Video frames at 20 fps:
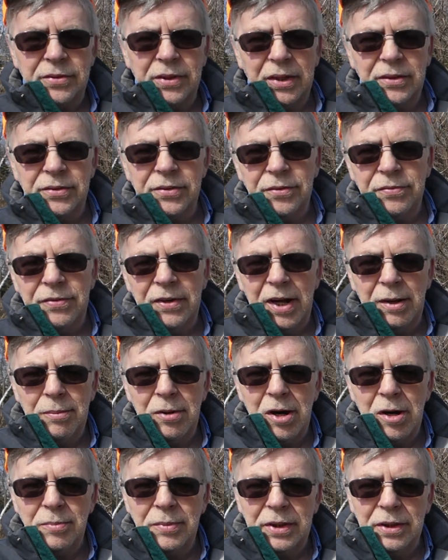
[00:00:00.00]
That's the
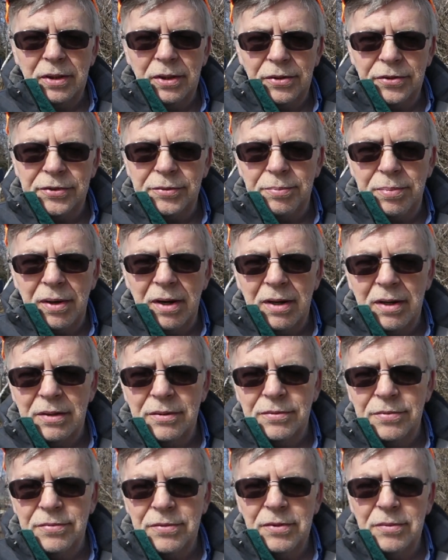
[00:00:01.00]
Fabarm
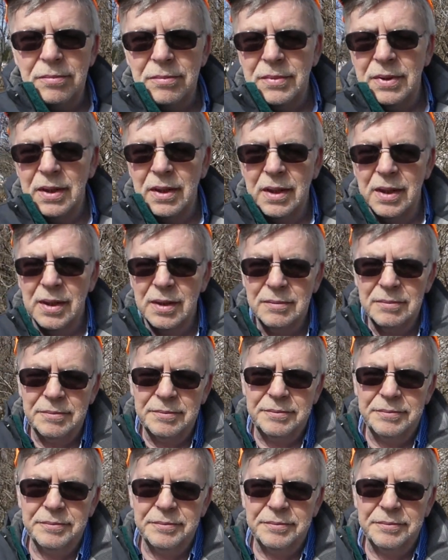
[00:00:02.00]
from